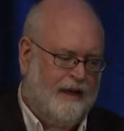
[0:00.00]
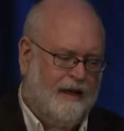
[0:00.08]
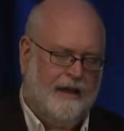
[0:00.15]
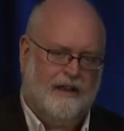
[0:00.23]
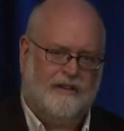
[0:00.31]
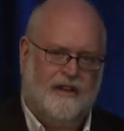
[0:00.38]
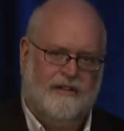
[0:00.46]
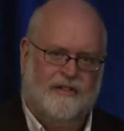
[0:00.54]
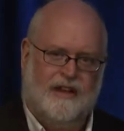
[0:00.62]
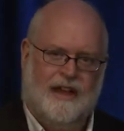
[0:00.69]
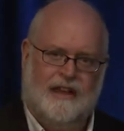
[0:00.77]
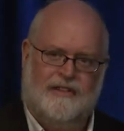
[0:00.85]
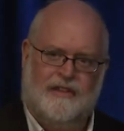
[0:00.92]
It's
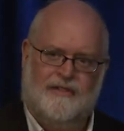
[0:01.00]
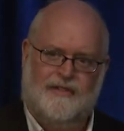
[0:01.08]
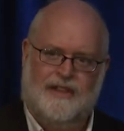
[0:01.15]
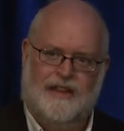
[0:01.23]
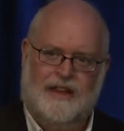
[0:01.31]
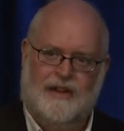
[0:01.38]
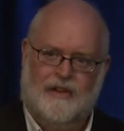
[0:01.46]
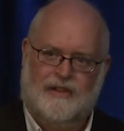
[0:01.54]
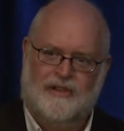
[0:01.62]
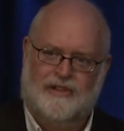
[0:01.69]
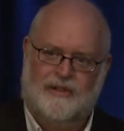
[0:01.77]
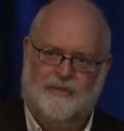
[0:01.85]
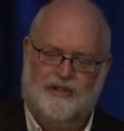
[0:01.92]
as if the
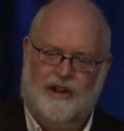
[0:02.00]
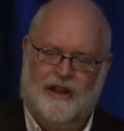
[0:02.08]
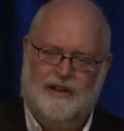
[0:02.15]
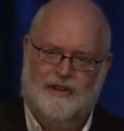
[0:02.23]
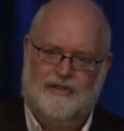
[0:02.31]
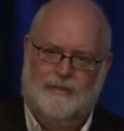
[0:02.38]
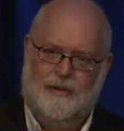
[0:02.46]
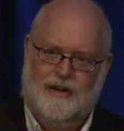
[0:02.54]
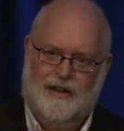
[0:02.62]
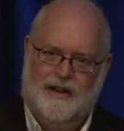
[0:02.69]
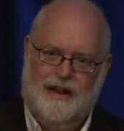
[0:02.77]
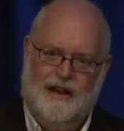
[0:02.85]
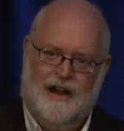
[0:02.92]
ecosystems change from
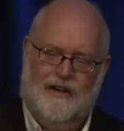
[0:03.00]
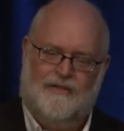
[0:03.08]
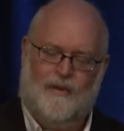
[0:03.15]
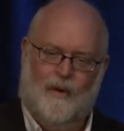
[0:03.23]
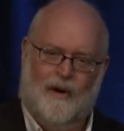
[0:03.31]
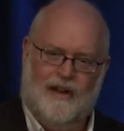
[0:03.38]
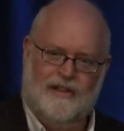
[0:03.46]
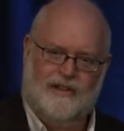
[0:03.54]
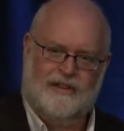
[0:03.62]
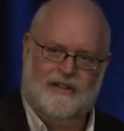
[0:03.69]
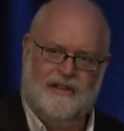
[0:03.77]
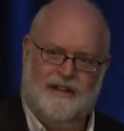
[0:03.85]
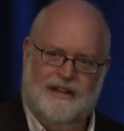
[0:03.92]
a
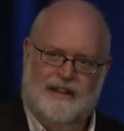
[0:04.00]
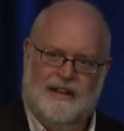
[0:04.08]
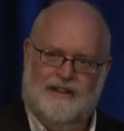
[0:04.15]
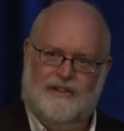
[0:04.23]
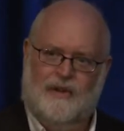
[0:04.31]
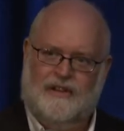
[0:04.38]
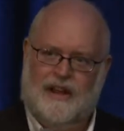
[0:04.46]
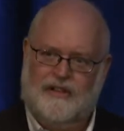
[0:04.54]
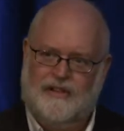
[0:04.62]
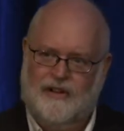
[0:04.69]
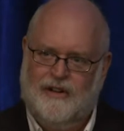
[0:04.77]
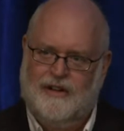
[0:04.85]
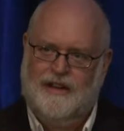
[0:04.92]
forest to a
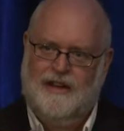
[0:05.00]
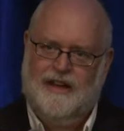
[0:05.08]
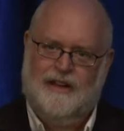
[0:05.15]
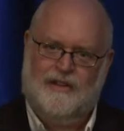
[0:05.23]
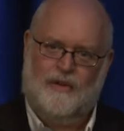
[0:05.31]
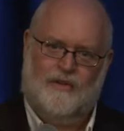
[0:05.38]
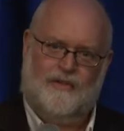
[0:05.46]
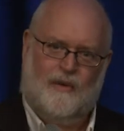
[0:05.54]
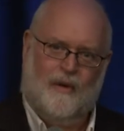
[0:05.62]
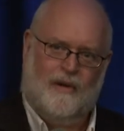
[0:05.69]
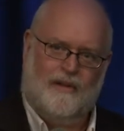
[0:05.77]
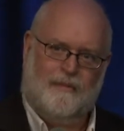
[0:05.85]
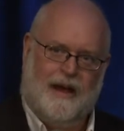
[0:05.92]
desert and to a
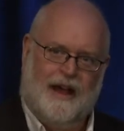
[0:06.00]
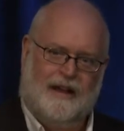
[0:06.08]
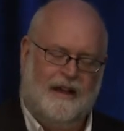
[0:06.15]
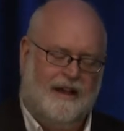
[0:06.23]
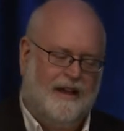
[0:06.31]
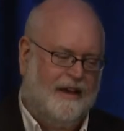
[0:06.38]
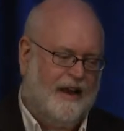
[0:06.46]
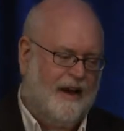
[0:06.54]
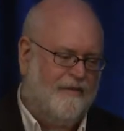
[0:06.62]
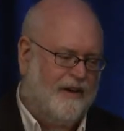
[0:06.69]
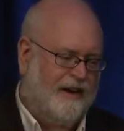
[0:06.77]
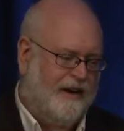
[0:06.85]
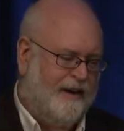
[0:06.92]
forest back again
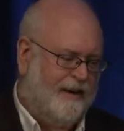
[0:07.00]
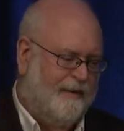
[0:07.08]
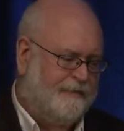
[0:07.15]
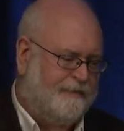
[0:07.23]
every year.